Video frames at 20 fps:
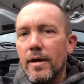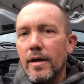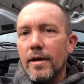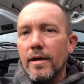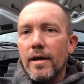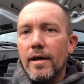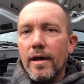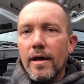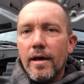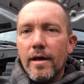
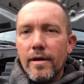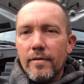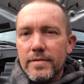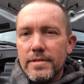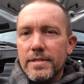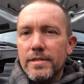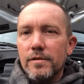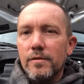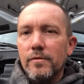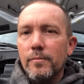I, I, have
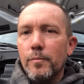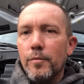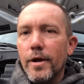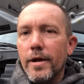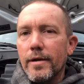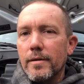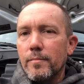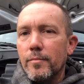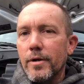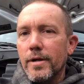steel
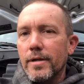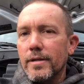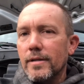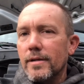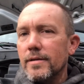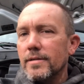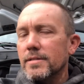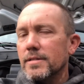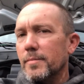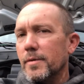braided brake
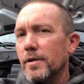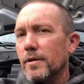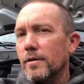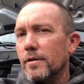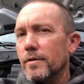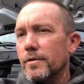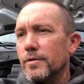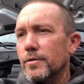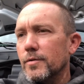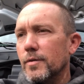lines on my
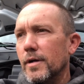car too.